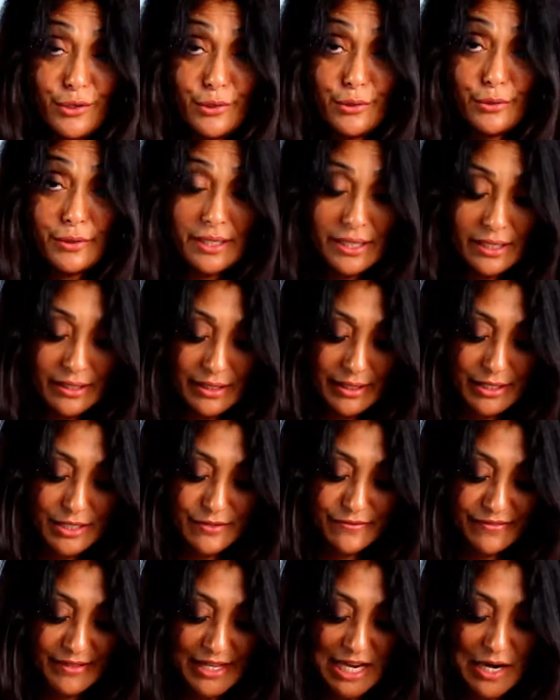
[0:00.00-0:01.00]
gnocchi,
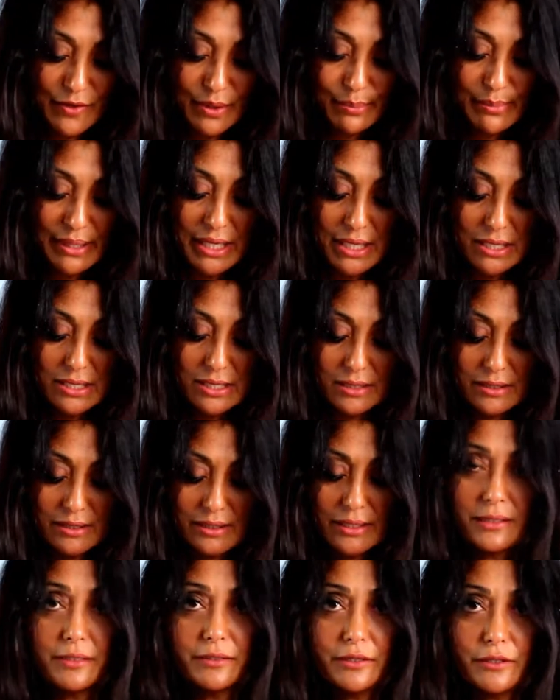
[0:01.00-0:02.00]
it's flour-based,
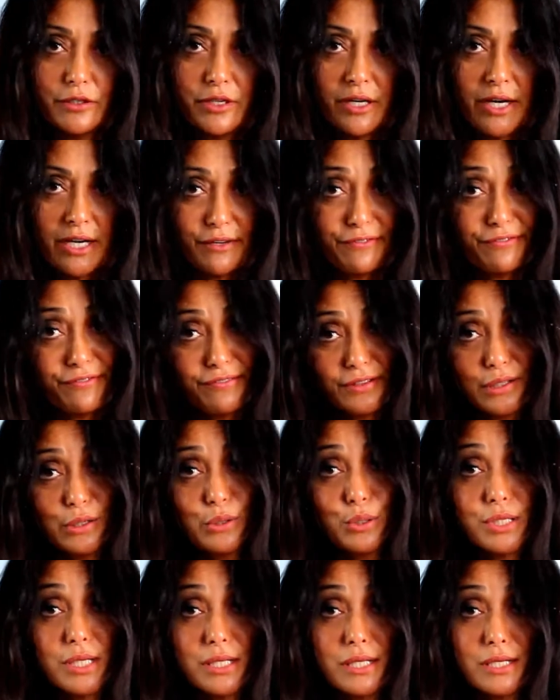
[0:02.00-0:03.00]
and they'll kind of
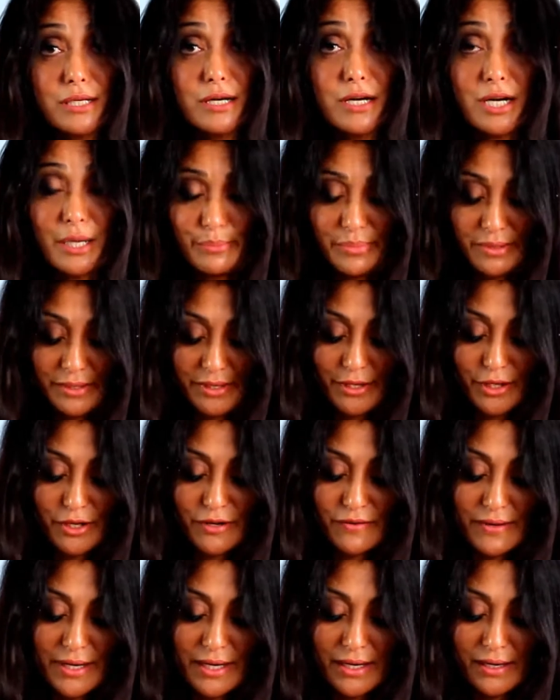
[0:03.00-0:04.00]
float to the top, and
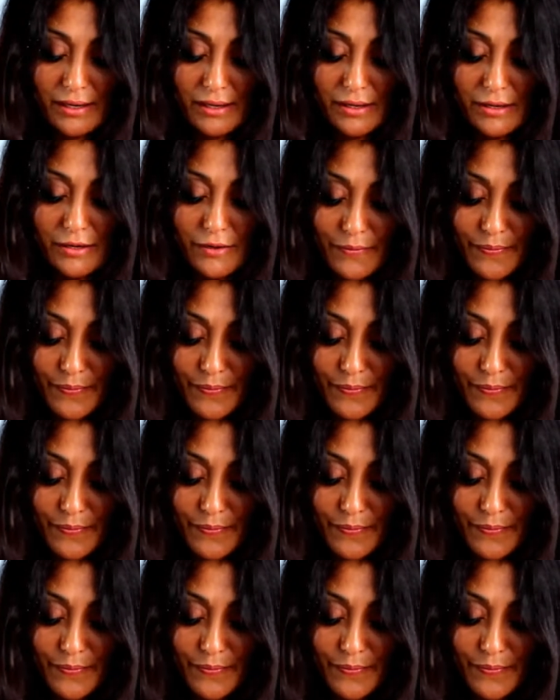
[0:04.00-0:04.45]
they're ready to go.